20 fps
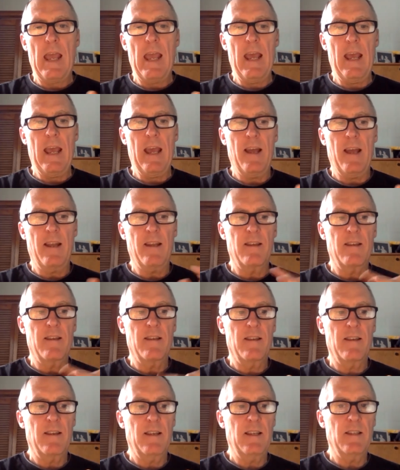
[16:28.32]
And
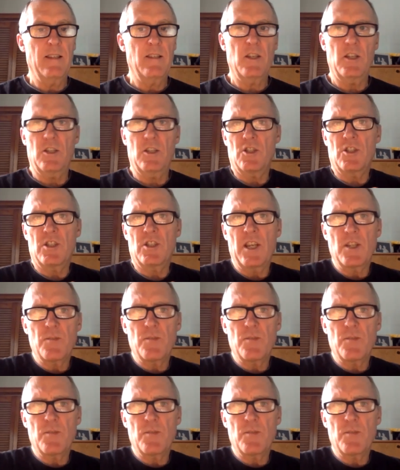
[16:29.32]
it just takes